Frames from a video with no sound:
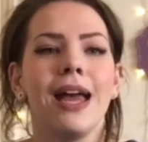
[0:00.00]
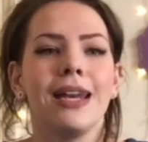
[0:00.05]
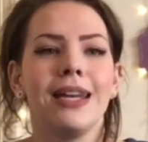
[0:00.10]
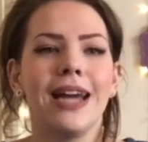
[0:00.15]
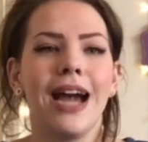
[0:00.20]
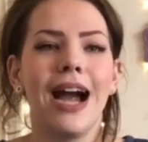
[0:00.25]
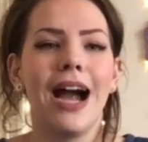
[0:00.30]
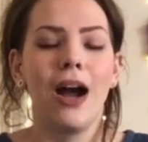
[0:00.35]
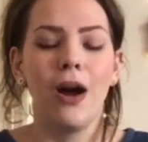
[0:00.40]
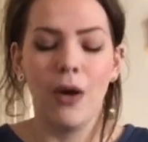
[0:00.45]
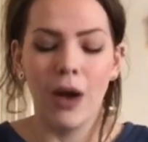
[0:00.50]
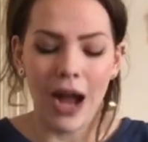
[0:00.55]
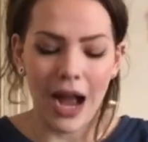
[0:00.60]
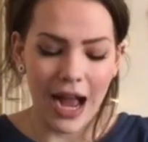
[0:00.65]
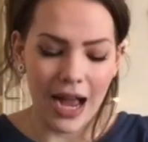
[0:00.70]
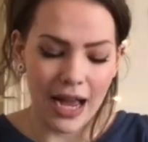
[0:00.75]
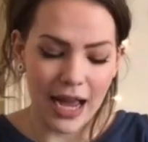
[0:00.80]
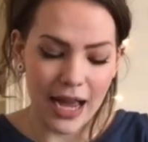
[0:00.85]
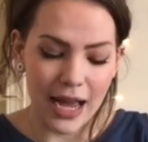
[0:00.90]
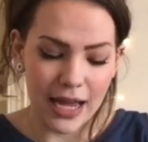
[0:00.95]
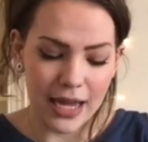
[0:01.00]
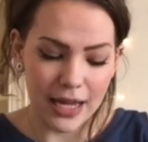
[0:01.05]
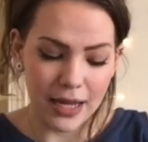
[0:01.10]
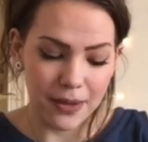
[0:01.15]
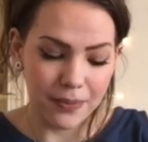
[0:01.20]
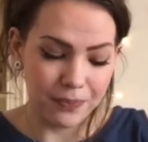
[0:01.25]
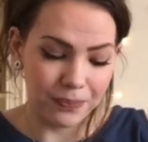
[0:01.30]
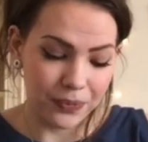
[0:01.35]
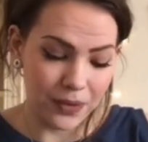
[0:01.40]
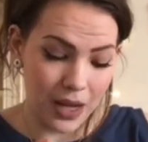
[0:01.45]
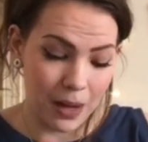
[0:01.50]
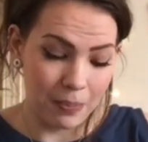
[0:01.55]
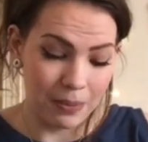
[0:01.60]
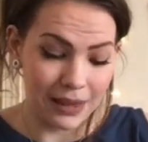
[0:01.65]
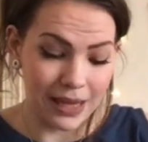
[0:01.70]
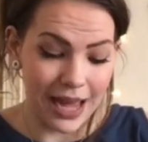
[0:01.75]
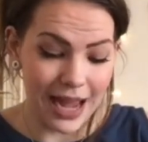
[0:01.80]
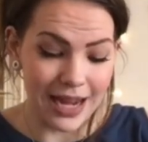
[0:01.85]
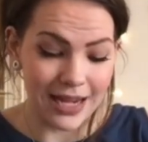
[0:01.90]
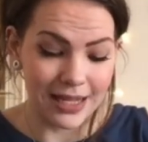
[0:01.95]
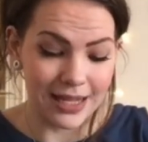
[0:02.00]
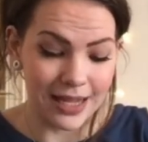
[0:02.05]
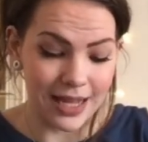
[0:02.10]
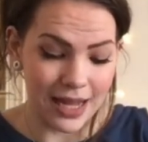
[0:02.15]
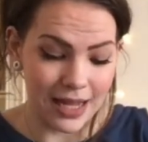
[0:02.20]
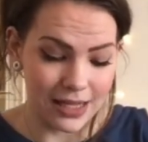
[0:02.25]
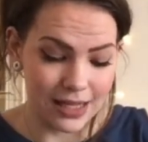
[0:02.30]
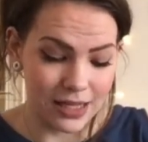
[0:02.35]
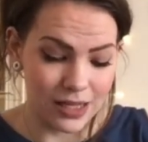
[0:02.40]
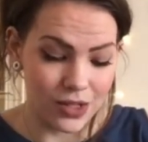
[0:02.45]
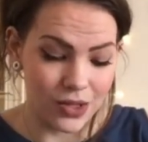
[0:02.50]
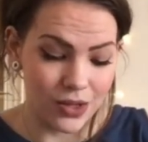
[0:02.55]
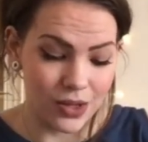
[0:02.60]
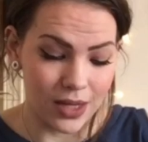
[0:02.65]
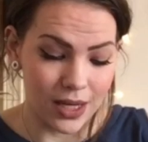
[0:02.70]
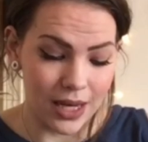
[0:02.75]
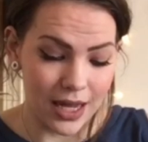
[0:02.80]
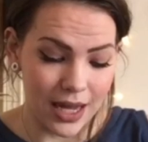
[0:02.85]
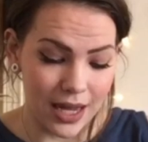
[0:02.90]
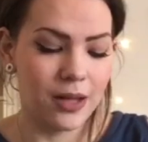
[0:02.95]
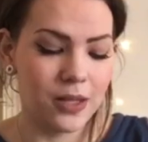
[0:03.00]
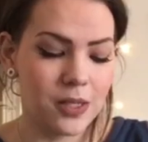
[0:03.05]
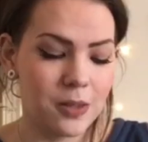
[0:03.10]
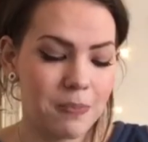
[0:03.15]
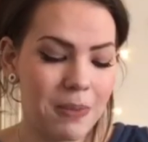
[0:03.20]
Now, I applied this to the nails,